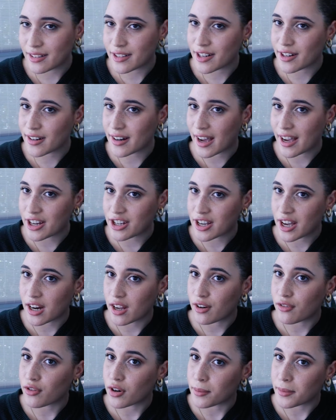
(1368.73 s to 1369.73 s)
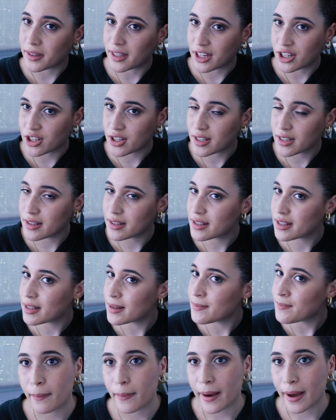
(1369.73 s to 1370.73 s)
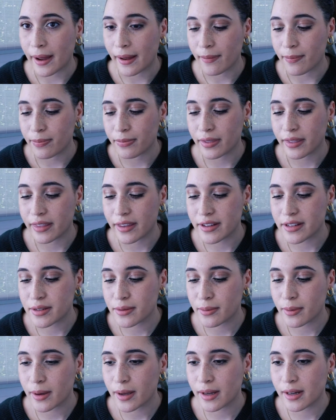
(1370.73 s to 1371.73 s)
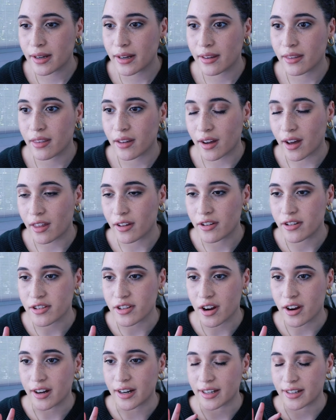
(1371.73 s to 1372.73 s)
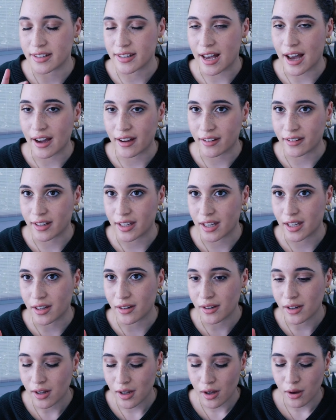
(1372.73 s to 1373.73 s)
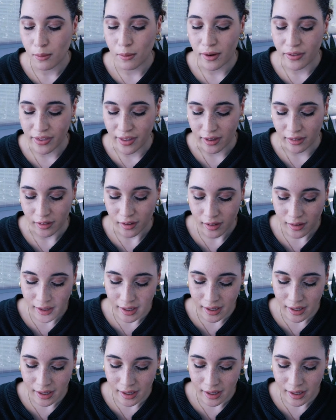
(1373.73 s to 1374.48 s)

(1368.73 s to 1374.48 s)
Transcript: Certain eyeshadow formulations, but this one, the colors are exactly what they look